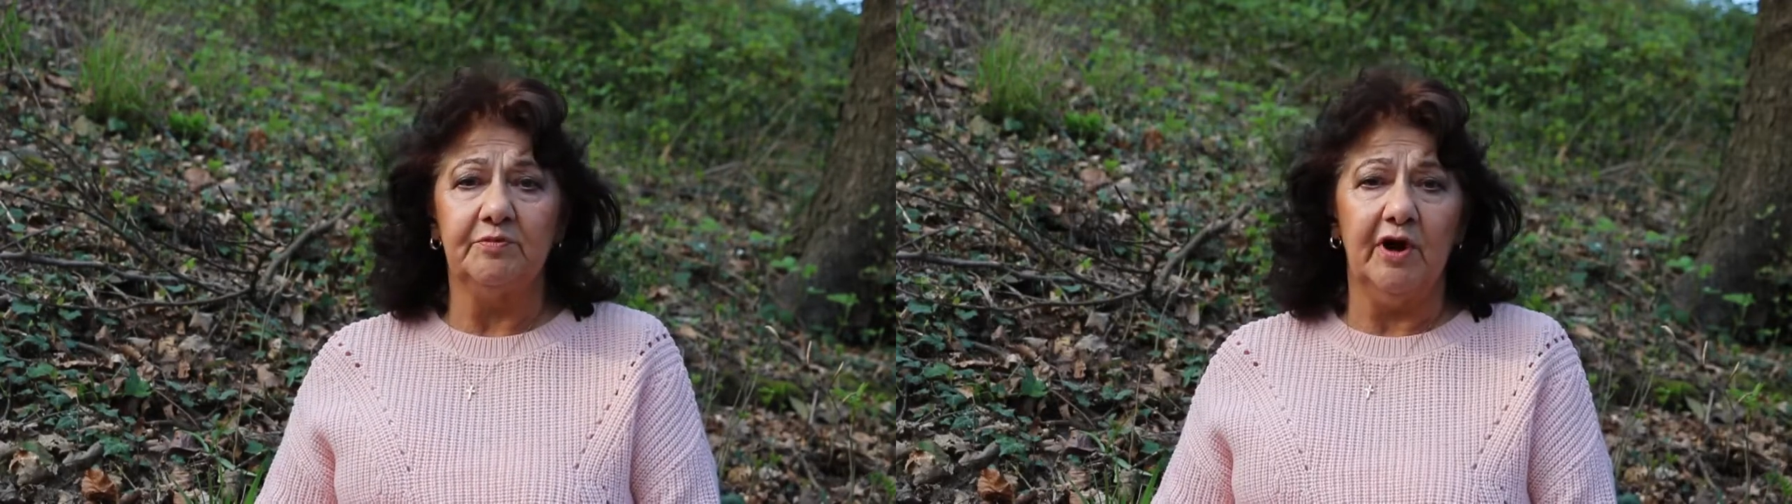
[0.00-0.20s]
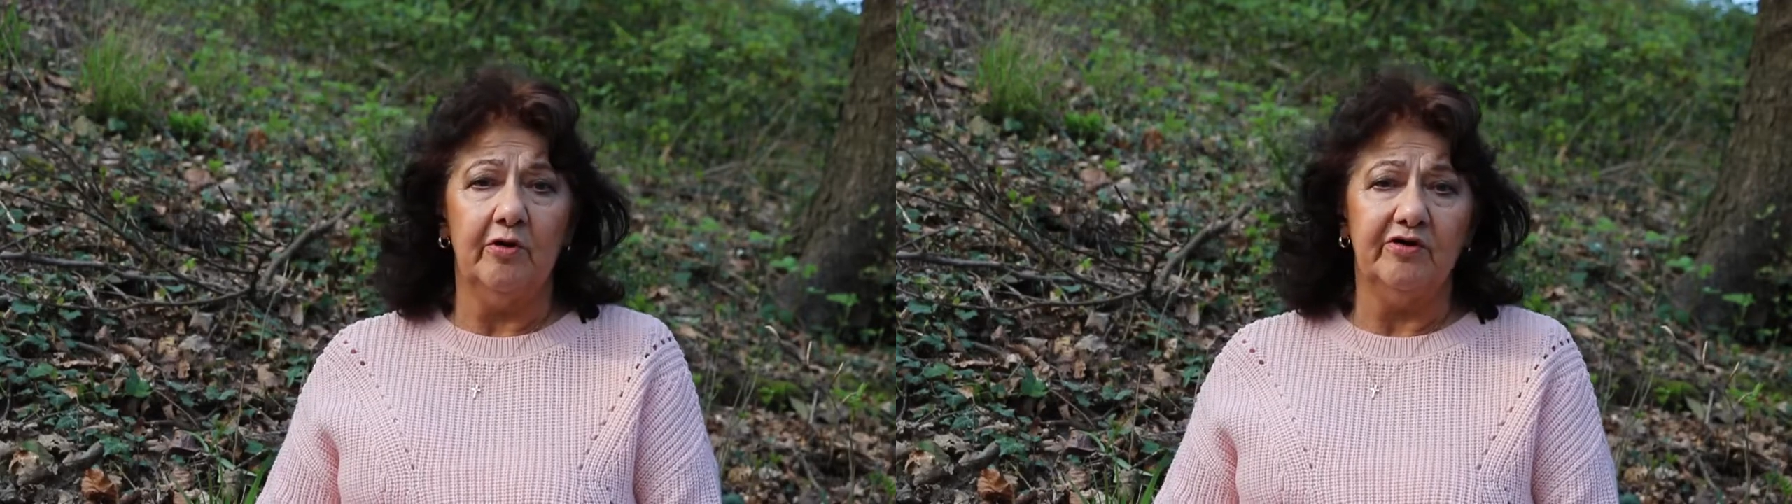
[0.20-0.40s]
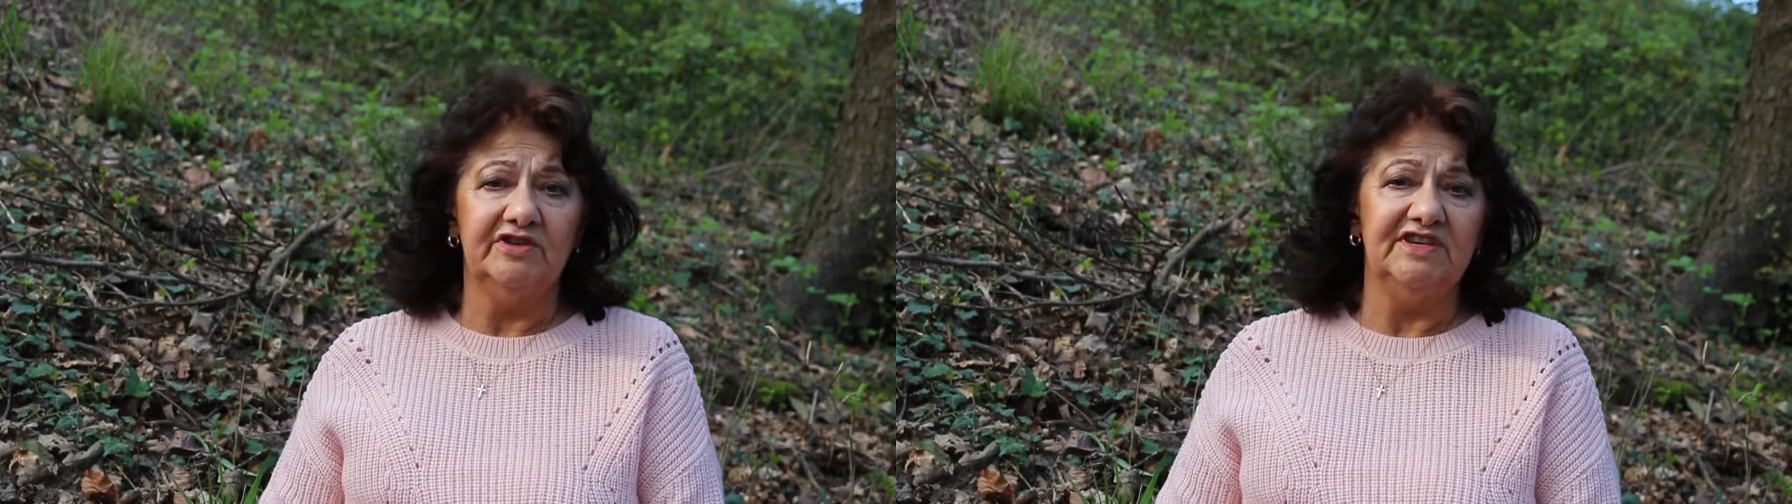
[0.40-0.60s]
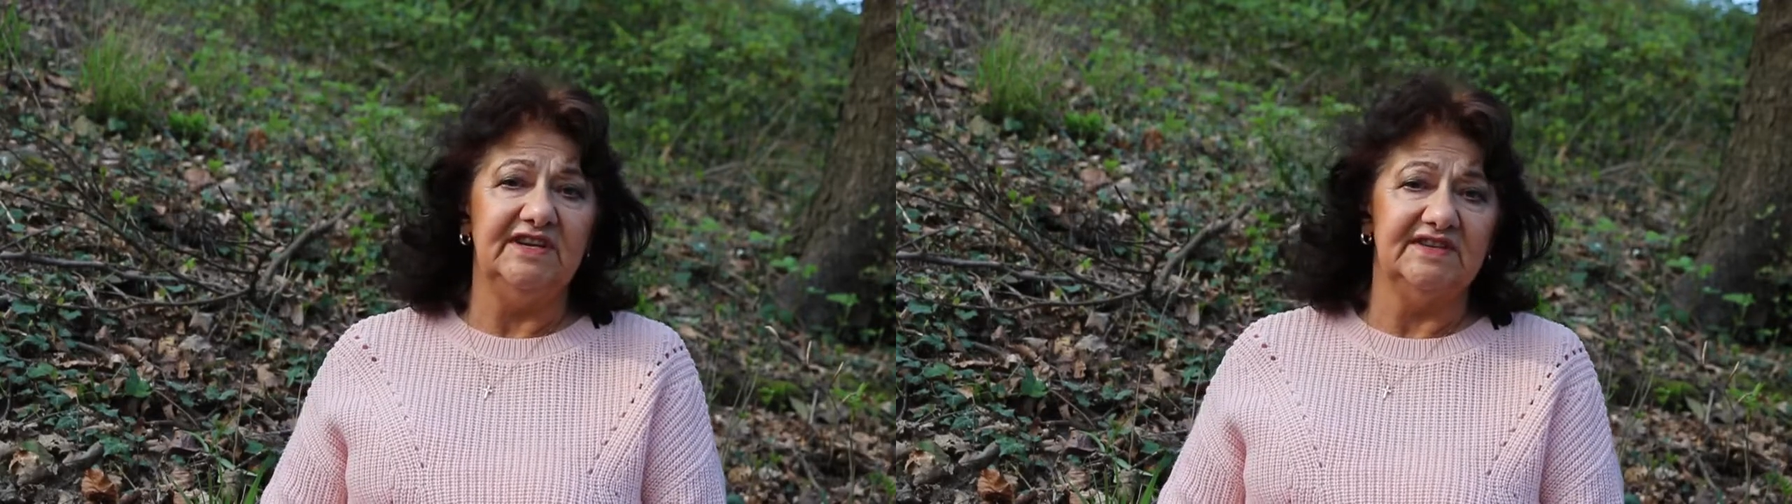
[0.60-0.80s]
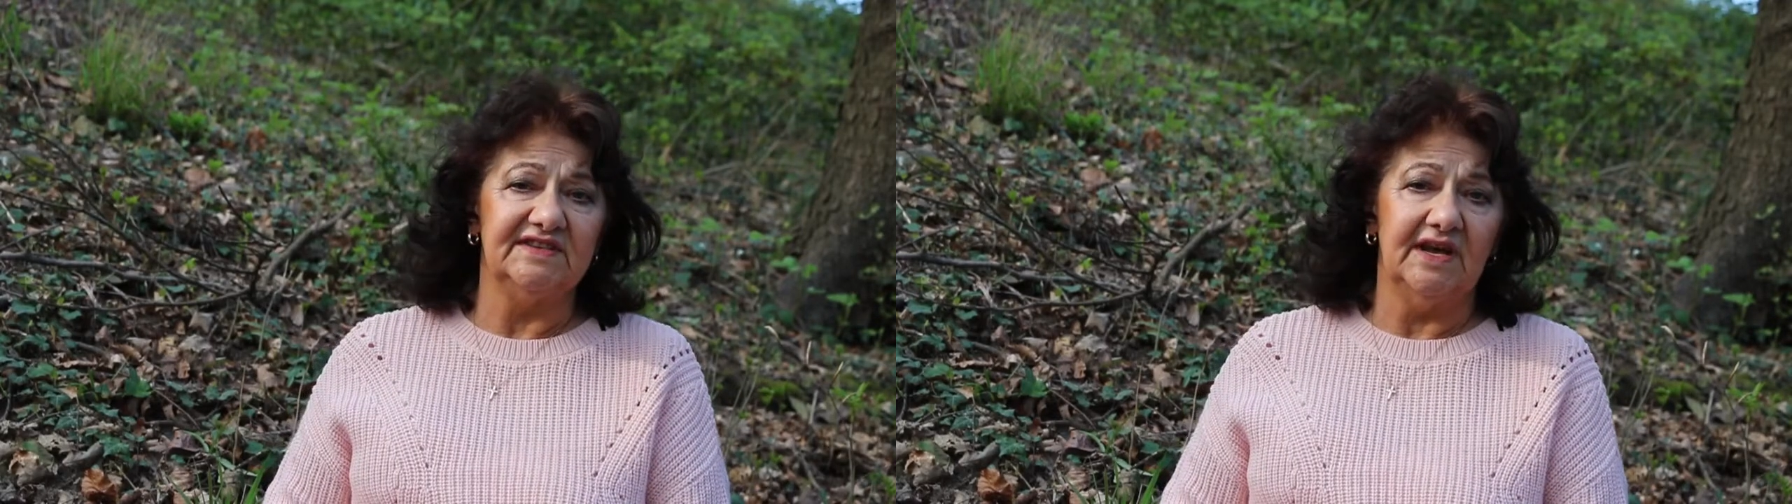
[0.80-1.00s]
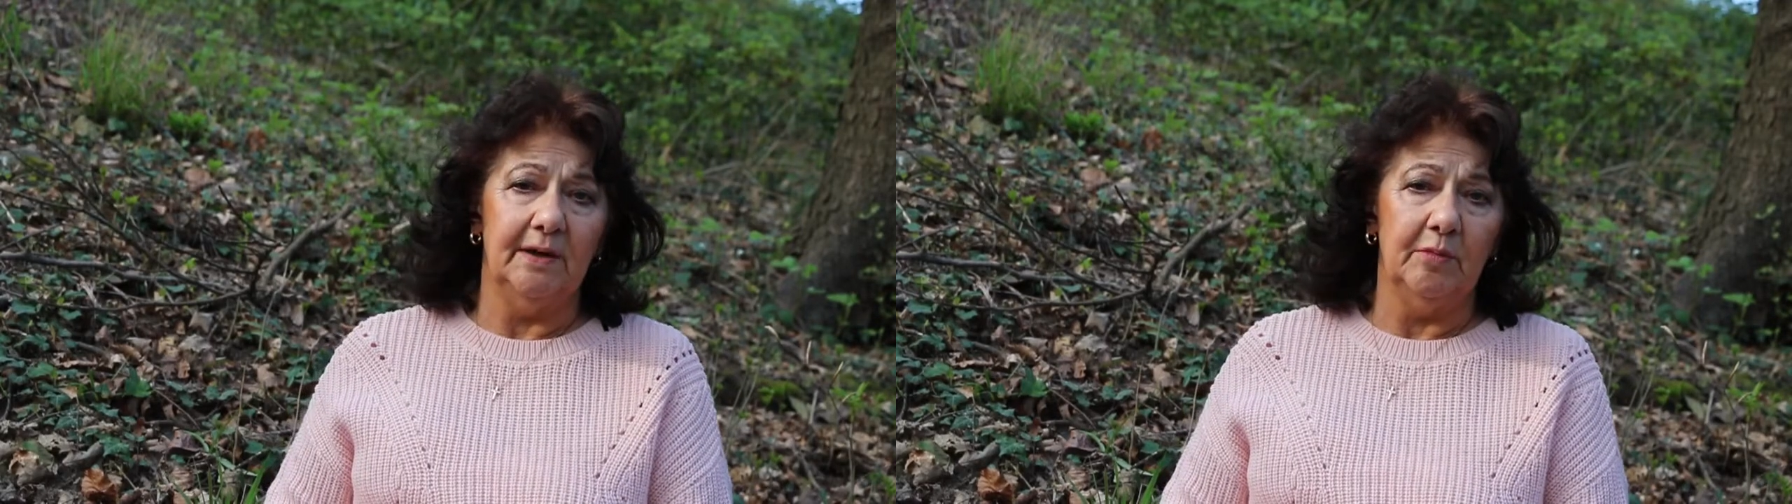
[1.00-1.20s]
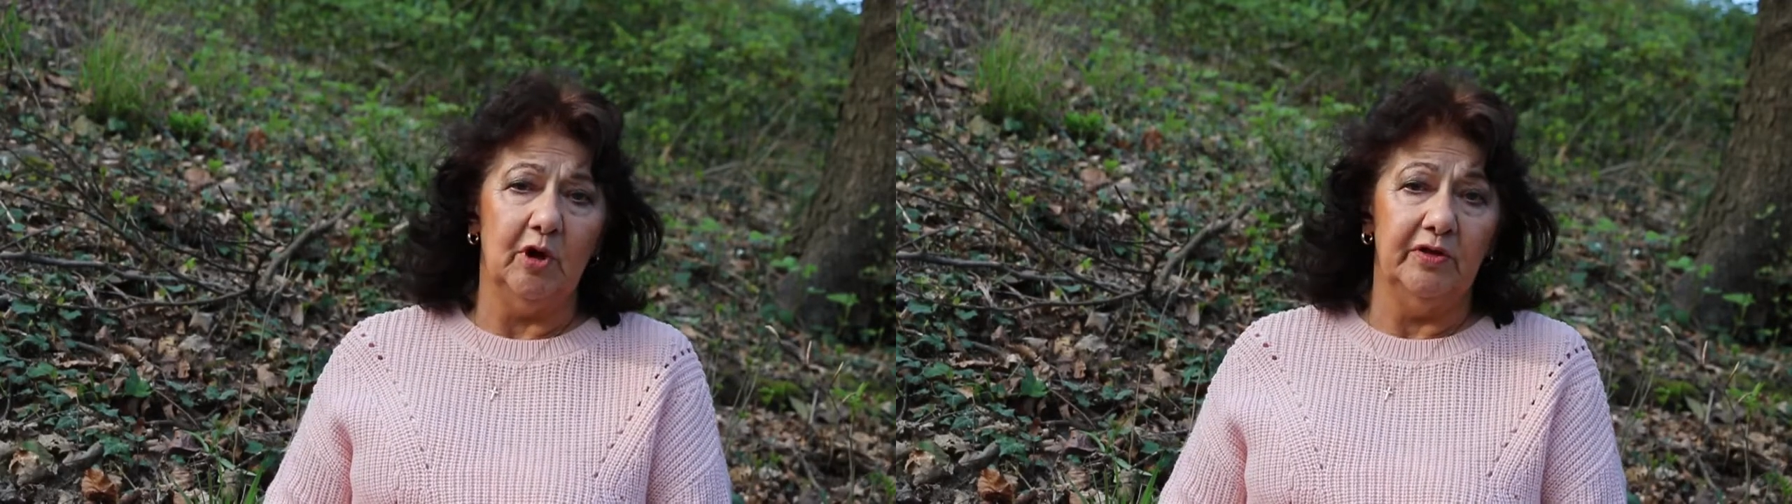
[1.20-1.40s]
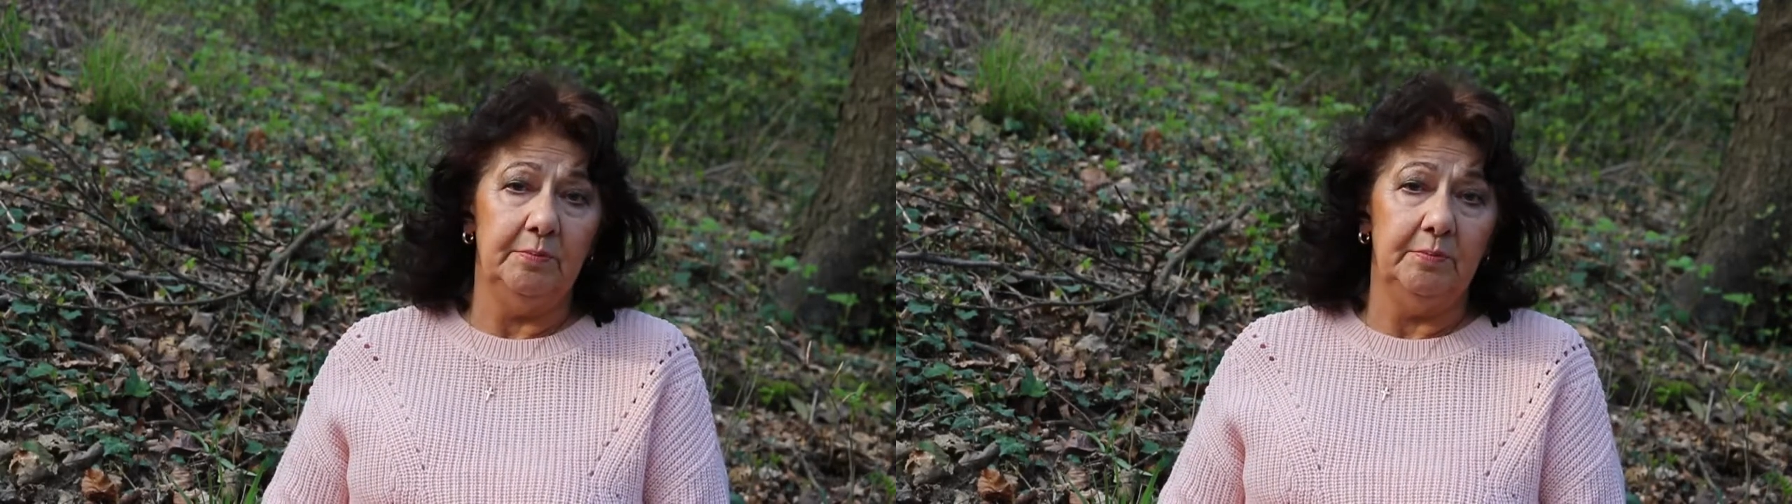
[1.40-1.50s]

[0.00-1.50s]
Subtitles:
priorities on